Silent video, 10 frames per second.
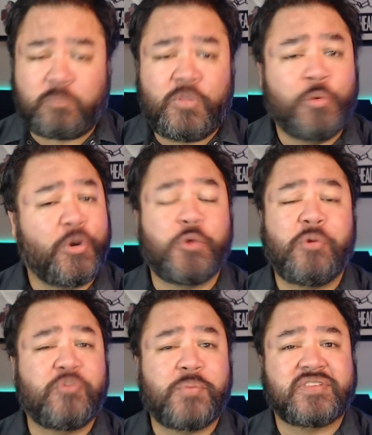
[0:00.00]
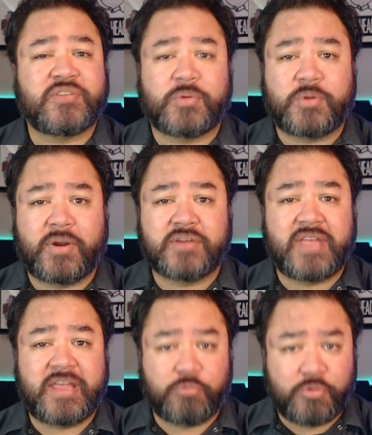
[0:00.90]
Running a roofing business requires
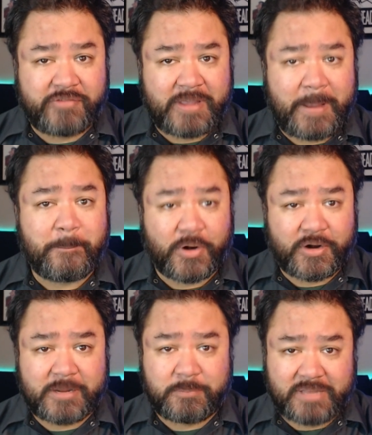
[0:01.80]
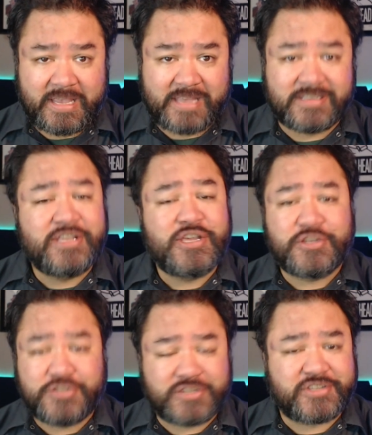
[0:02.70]
a roofing marketing plan
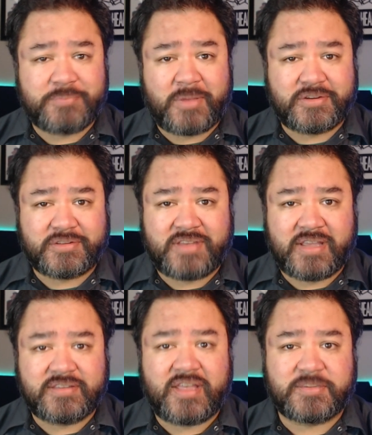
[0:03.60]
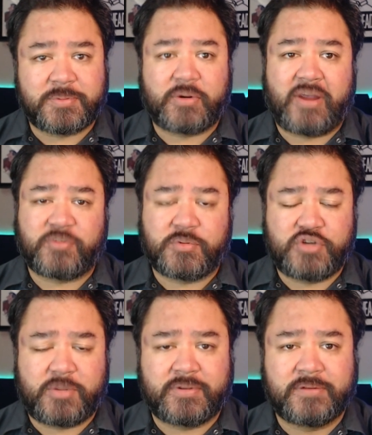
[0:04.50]
just as much as it takes expert
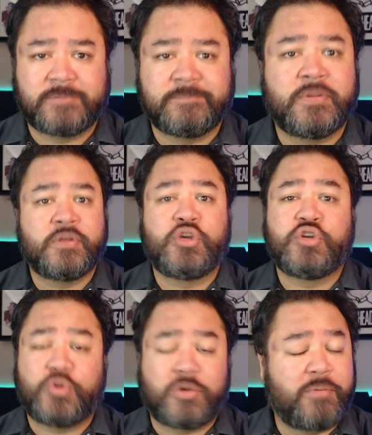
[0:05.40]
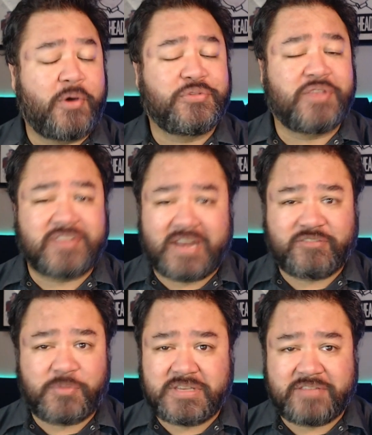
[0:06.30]
craftsmanship. Doing both does not have
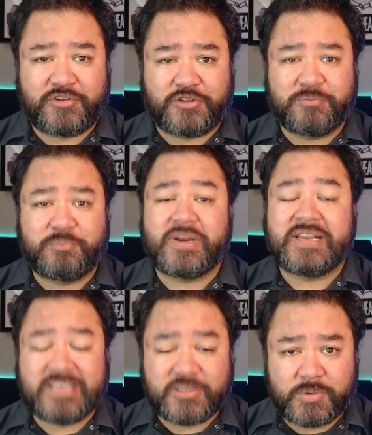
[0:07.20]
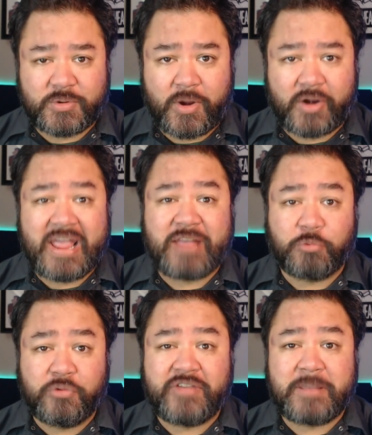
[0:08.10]
to be difficult, but it does require a
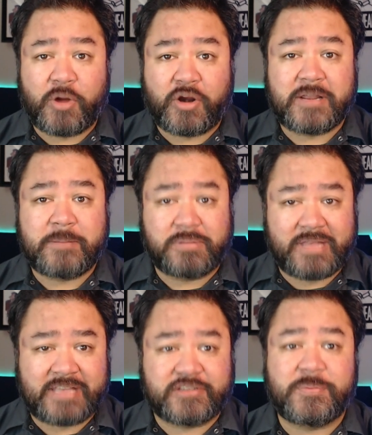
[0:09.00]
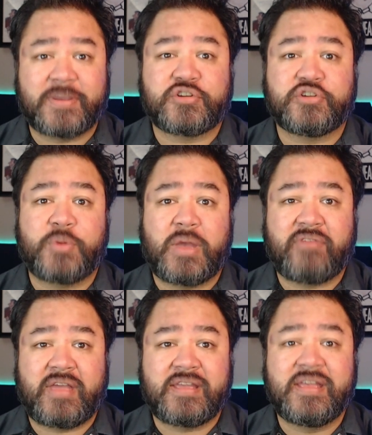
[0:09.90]
roofing marketing plan to make sure you have
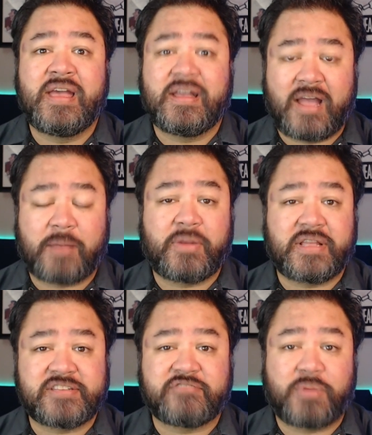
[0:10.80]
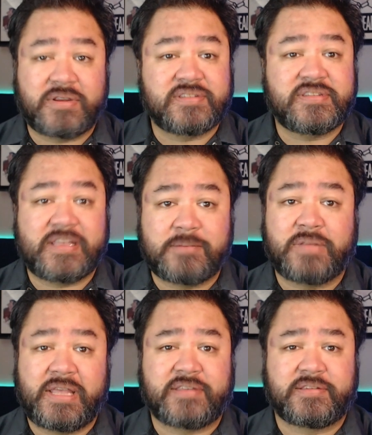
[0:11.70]
a comprehensive presence in
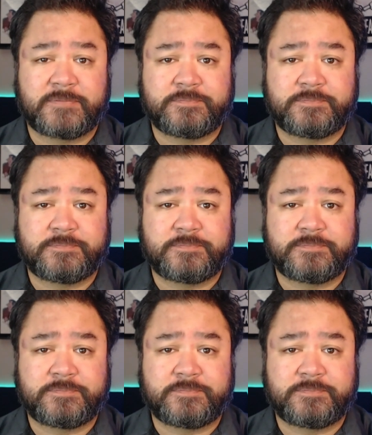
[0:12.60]
place.